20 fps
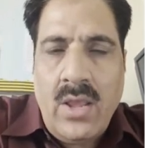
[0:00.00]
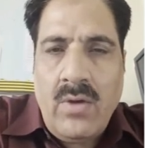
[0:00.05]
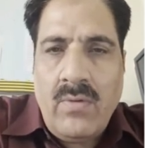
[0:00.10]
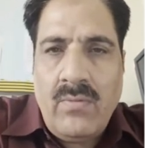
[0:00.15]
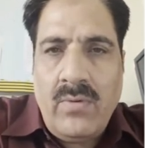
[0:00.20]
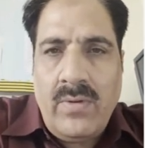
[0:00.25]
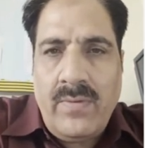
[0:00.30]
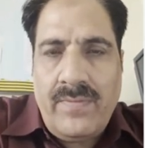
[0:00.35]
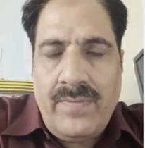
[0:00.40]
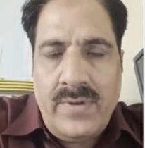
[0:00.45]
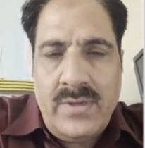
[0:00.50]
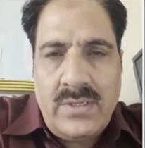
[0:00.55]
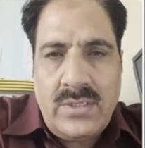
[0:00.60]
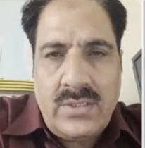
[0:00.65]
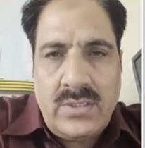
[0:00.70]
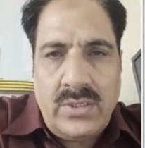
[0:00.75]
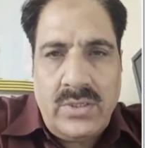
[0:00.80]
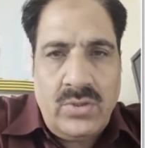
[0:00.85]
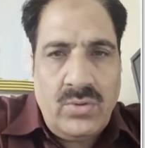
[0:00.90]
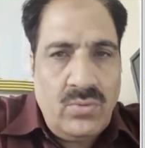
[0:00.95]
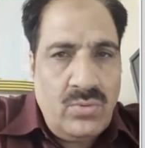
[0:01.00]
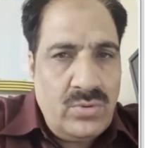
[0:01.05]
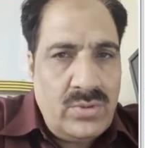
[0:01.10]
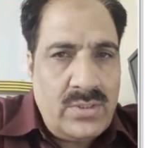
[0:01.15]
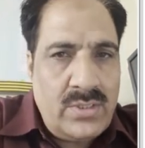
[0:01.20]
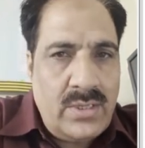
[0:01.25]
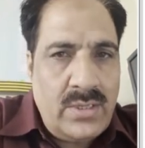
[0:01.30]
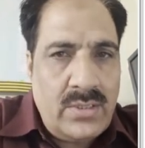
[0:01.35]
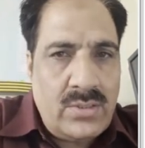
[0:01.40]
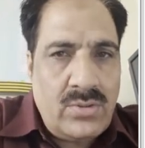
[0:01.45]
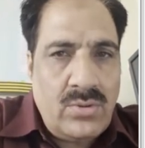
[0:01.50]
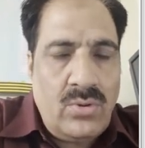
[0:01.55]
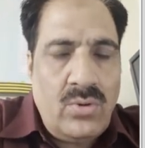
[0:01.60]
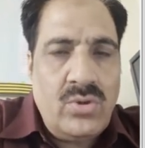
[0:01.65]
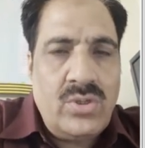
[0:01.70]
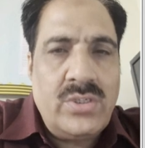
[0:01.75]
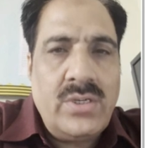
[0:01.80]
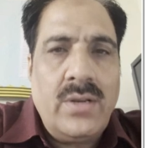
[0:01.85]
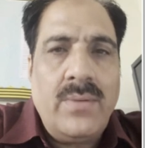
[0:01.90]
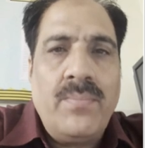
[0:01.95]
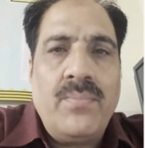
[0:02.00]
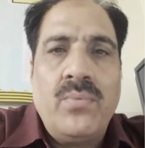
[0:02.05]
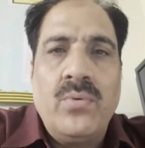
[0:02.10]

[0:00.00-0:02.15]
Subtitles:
we first use the solution,